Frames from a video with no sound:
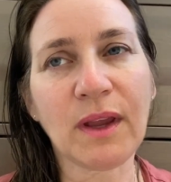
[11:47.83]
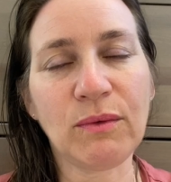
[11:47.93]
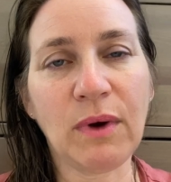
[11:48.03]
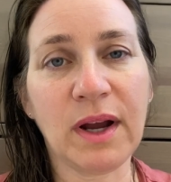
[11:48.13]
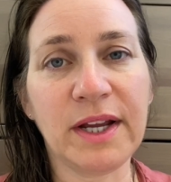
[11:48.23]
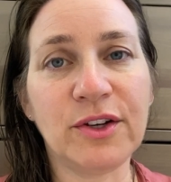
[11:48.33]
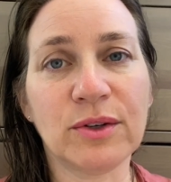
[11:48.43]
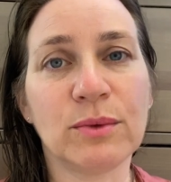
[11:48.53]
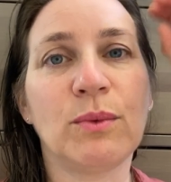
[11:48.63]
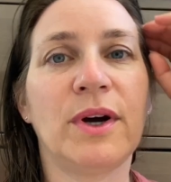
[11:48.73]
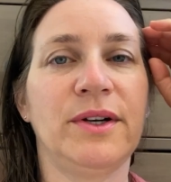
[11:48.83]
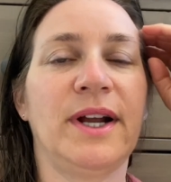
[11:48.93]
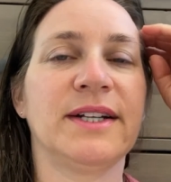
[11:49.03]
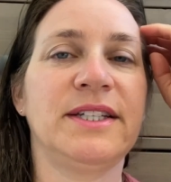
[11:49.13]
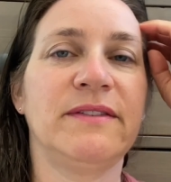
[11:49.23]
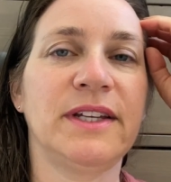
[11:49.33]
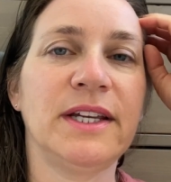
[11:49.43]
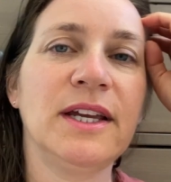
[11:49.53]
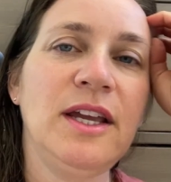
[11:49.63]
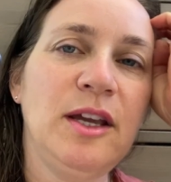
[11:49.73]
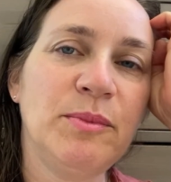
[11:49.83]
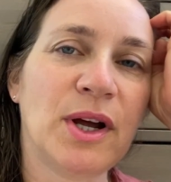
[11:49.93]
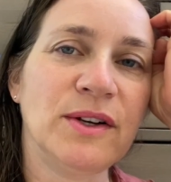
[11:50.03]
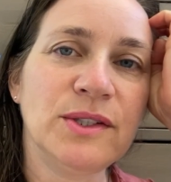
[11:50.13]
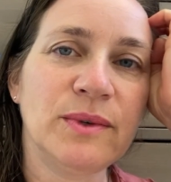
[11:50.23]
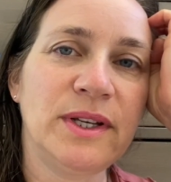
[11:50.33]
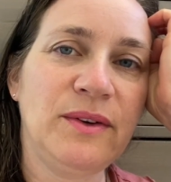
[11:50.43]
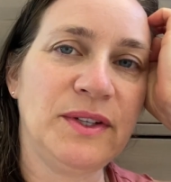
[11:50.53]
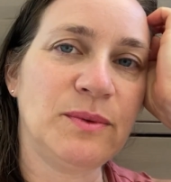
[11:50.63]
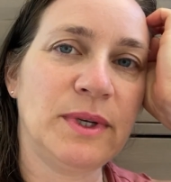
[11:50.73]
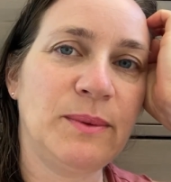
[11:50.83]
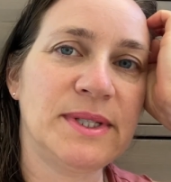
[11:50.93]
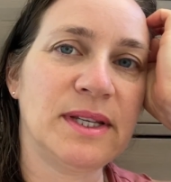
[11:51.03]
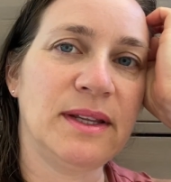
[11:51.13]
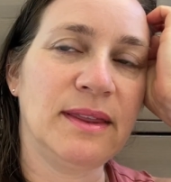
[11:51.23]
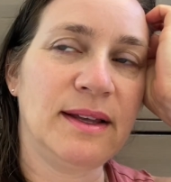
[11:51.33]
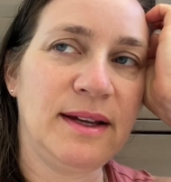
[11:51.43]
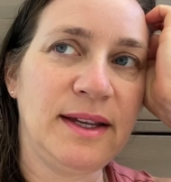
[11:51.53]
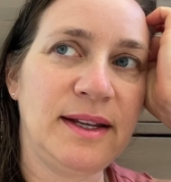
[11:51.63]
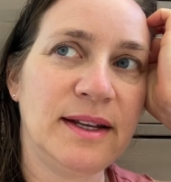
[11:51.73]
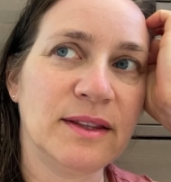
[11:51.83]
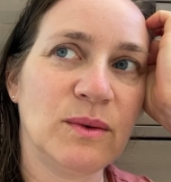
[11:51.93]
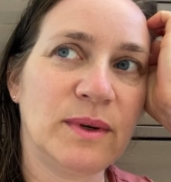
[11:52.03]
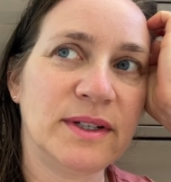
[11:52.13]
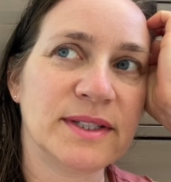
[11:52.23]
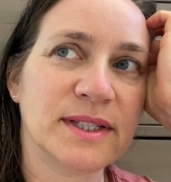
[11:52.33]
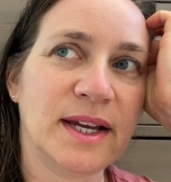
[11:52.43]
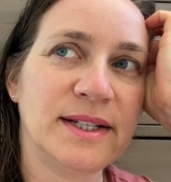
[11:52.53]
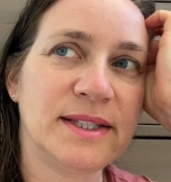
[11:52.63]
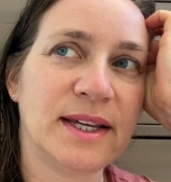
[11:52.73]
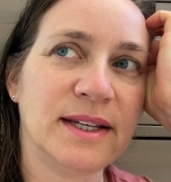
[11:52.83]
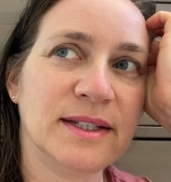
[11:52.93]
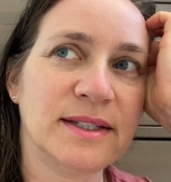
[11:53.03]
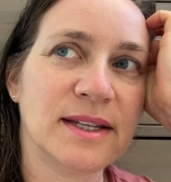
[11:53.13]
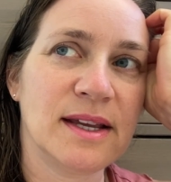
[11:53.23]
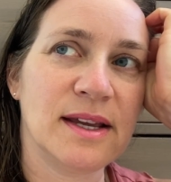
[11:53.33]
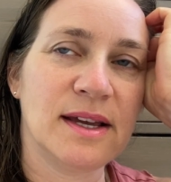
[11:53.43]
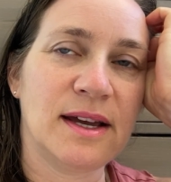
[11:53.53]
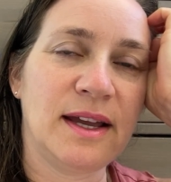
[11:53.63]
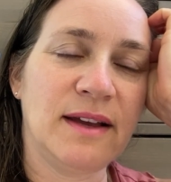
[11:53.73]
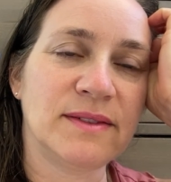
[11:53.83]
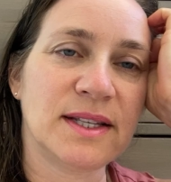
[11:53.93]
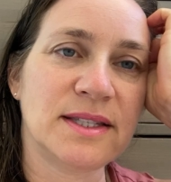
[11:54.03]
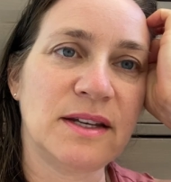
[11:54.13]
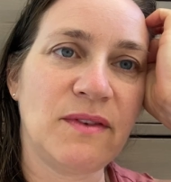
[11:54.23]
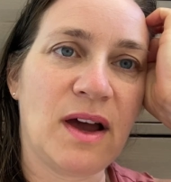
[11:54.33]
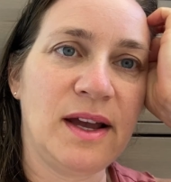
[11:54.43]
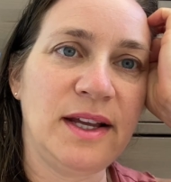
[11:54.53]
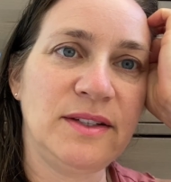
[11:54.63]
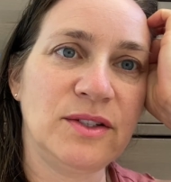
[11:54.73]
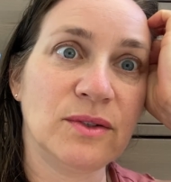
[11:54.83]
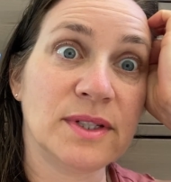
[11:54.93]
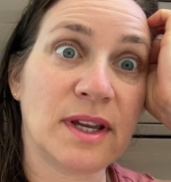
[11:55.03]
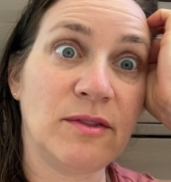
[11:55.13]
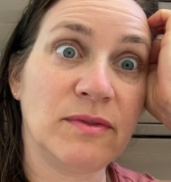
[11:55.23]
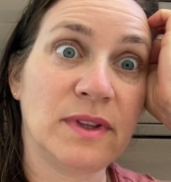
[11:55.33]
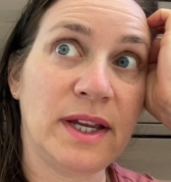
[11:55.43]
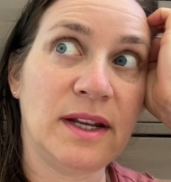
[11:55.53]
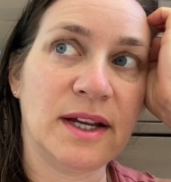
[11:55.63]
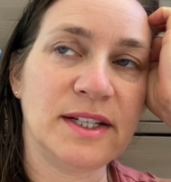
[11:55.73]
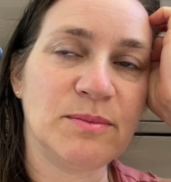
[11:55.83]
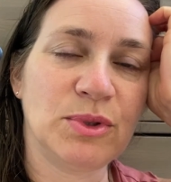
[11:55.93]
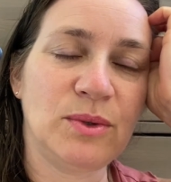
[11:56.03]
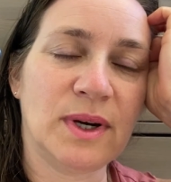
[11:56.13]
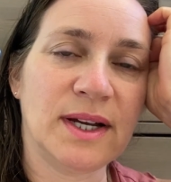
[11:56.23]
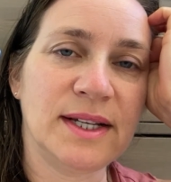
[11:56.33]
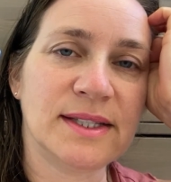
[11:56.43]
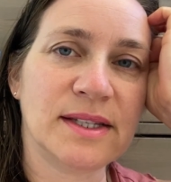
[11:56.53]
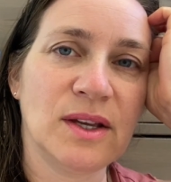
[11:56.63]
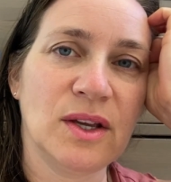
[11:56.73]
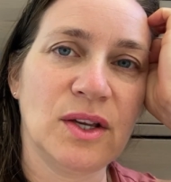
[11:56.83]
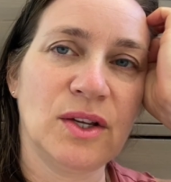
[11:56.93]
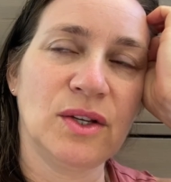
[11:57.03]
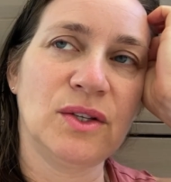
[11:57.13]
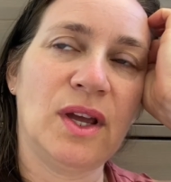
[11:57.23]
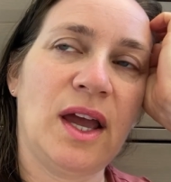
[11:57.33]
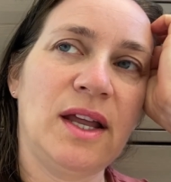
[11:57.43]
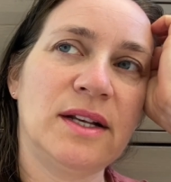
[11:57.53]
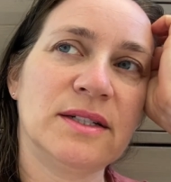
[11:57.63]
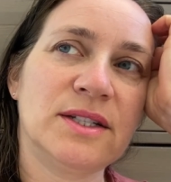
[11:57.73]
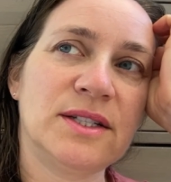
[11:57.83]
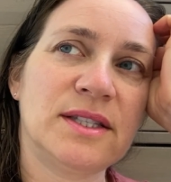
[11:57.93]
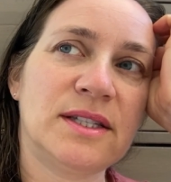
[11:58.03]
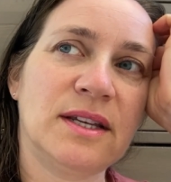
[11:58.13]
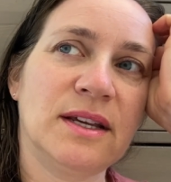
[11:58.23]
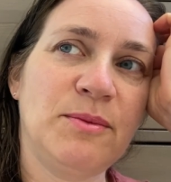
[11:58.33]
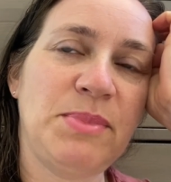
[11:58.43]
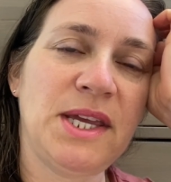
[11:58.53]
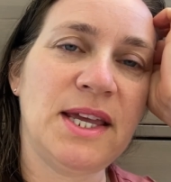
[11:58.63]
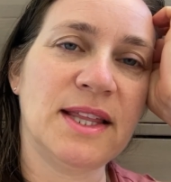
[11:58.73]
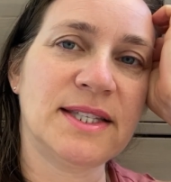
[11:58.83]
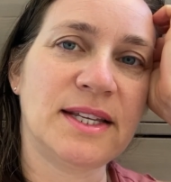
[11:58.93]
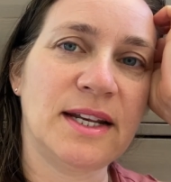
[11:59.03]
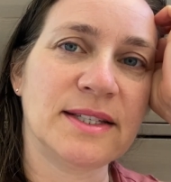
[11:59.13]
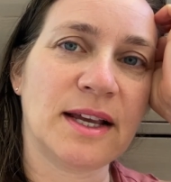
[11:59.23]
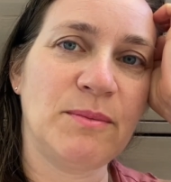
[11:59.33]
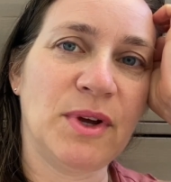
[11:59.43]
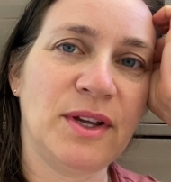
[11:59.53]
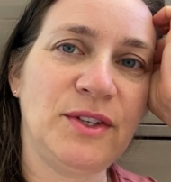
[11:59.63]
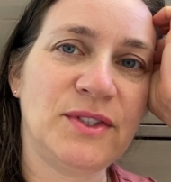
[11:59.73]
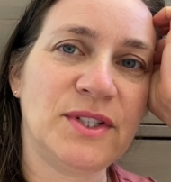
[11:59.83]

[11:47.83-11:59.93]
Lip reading: ride or water activity. But also I noticed when I was in line at the water slides, and I have sensitive eyes, because I have light eyes, blue eyes, and just being in the sun is like, I'm not used